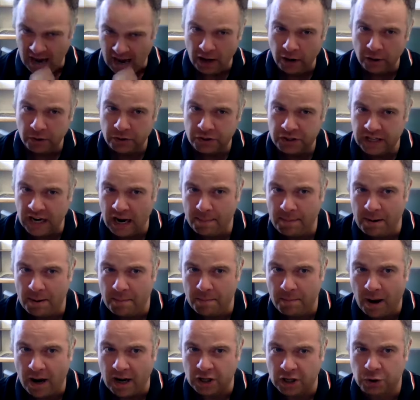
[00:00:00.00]
Hello,
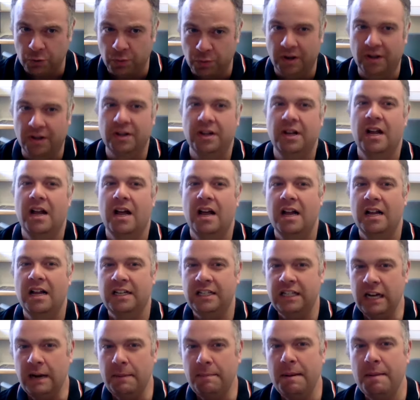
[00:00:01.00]
Simon Boswell.
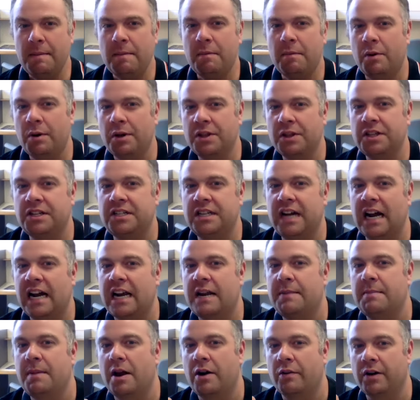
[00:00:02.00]
Tell people what the
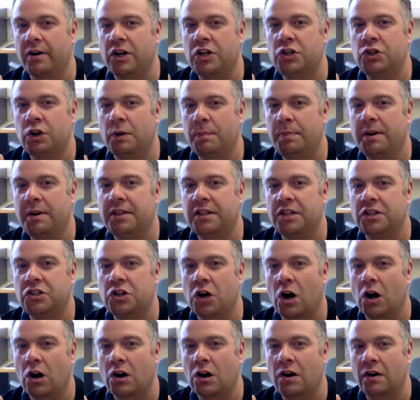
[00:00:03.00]
documentary Tripping the
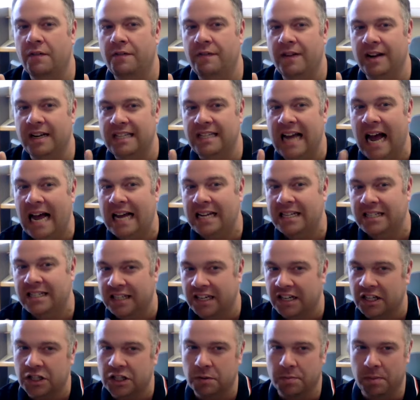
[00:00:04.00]
Dark
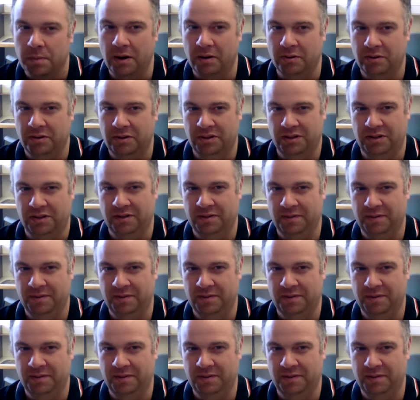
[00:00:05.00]
Fantastic is about.